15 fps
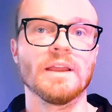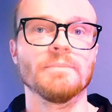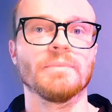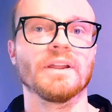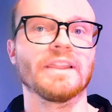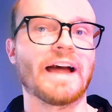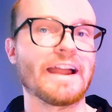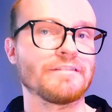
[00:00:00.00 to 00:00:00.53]

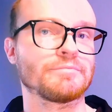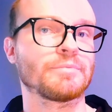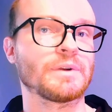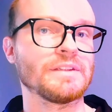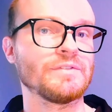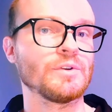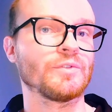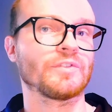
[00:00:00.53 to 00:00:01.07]
but Live
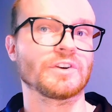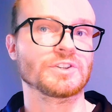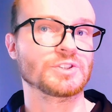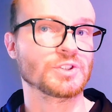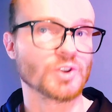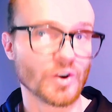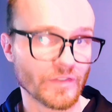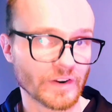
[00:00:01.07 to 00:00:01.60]
Preview for
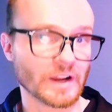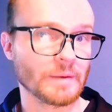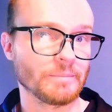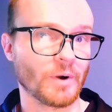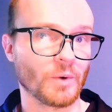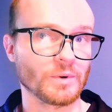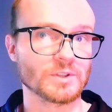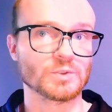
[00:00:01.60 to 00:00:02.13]
server
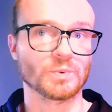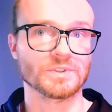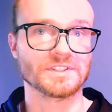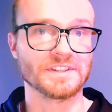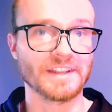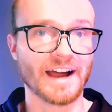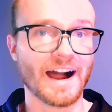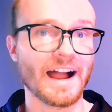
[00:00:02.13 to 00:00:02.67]
components was
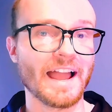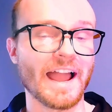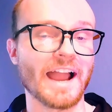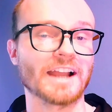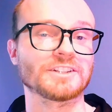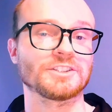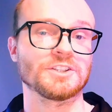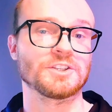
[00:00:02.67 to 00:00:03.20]
not
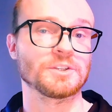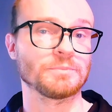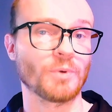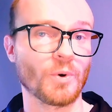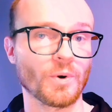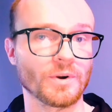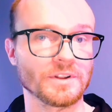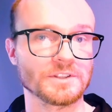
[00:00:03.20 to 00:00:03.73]
actually
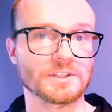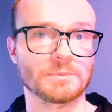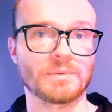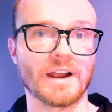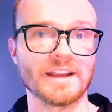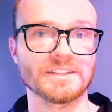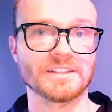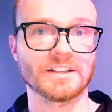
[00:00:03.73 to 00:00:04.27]
supported,
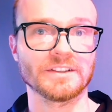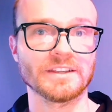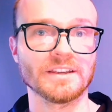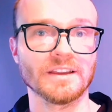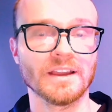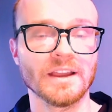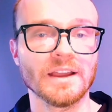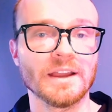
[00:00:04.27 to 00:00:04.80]
surprisingly.